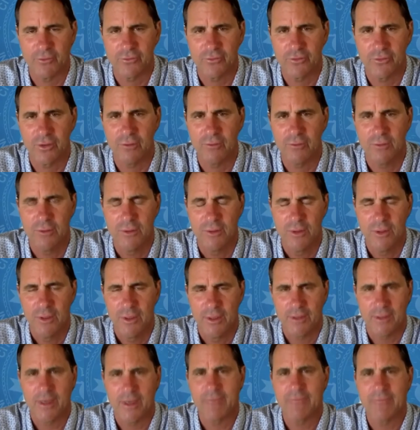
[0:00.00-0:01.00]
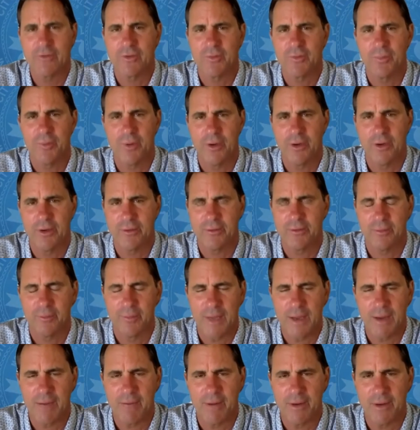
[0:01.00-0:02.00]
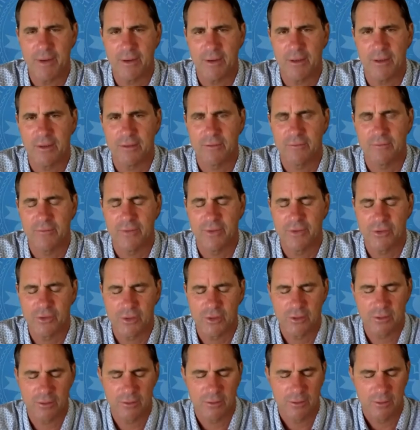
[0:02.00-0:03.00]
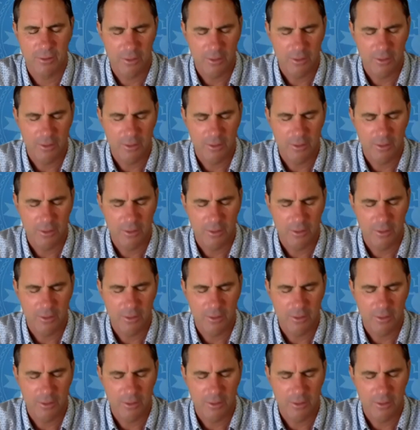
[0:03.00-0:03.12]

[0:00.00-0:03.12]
So a lot of experience and background in conservation,